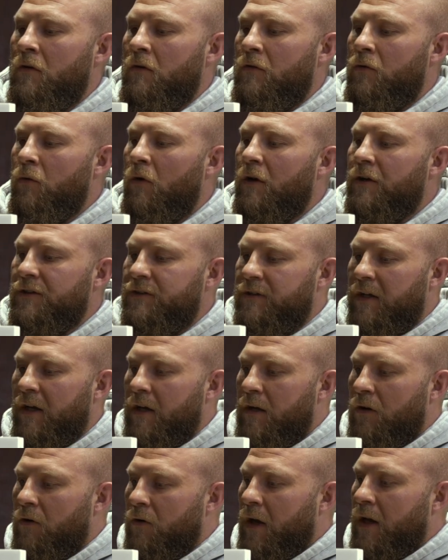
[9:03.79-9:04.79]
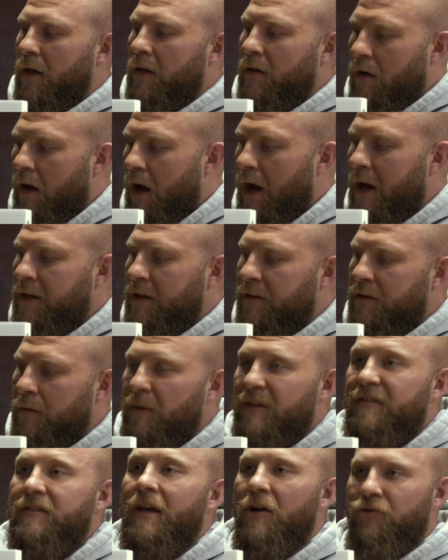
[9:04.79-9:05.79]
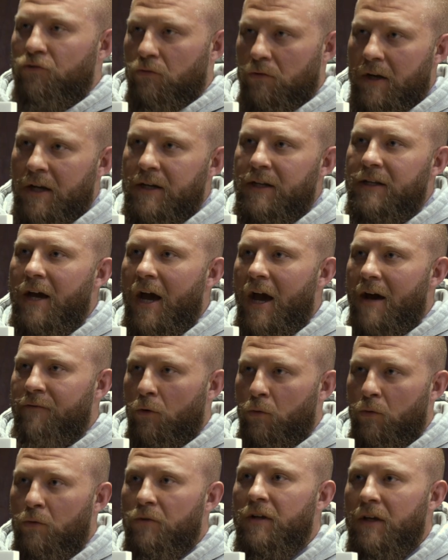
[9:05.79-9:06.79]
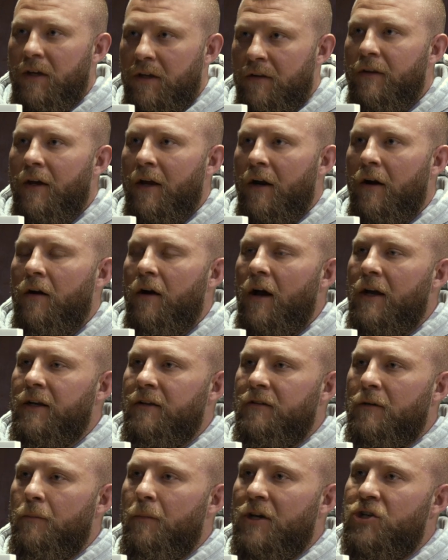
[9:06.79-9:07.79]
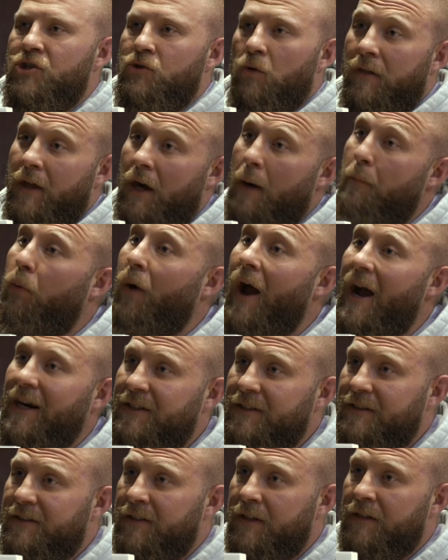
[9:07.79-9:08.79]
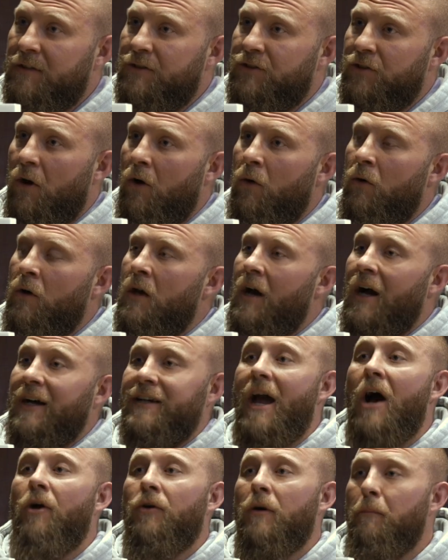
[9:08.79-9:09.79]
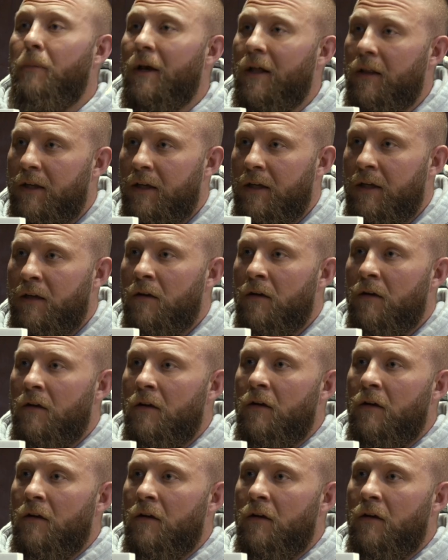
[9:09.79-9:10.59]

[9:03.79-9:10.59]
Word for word: to understand okay i need to be scheduled i need to have a routine there i need to make sure that i'm practicing so accountability